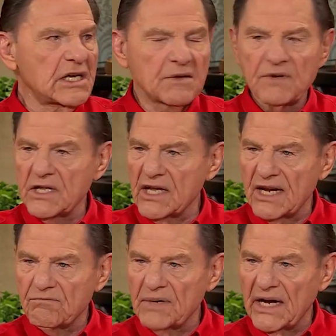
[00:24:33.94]
give me
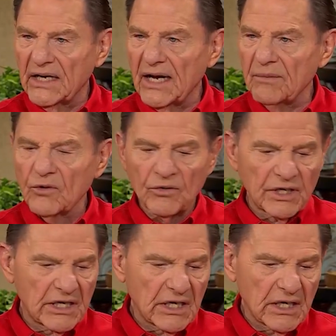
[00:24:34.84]
that bag. I'm
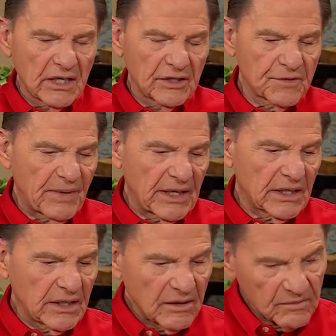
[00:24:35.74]
going down there and
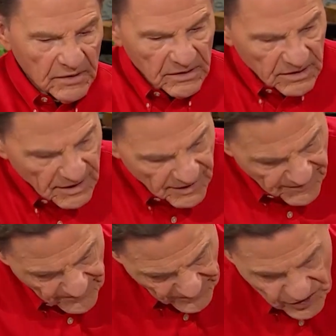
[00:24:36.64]
spank him.
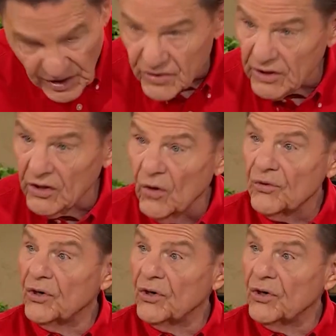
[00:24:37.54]
She said, no,